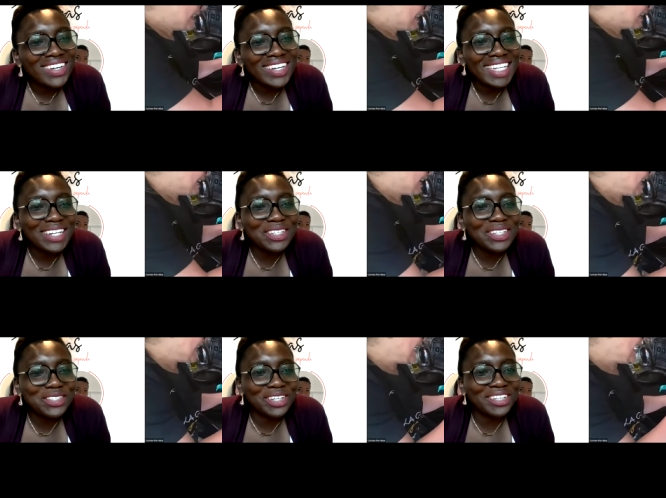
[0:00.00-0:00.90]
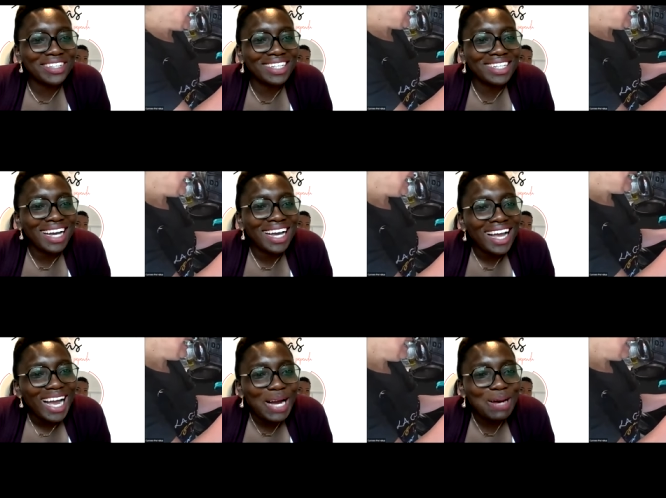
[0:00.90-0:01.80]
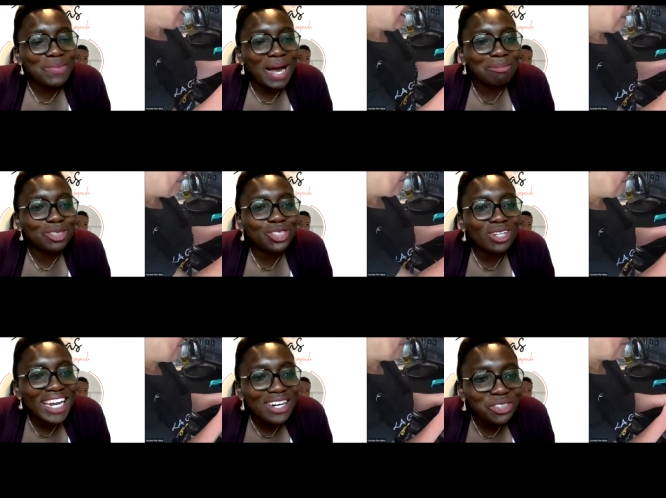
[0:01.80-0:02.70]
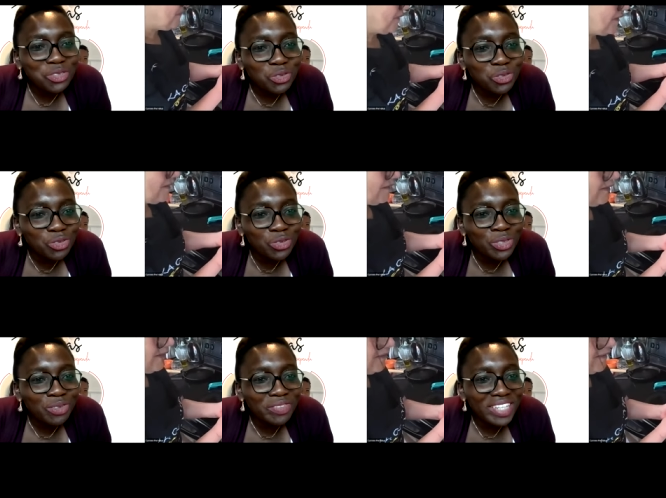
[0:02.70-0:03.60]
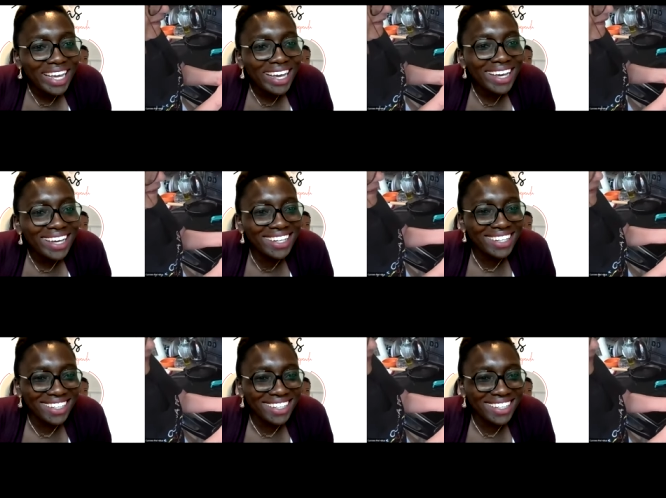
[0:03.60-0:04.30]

oh, that looks so good. I'm I'm trying not to drool over here.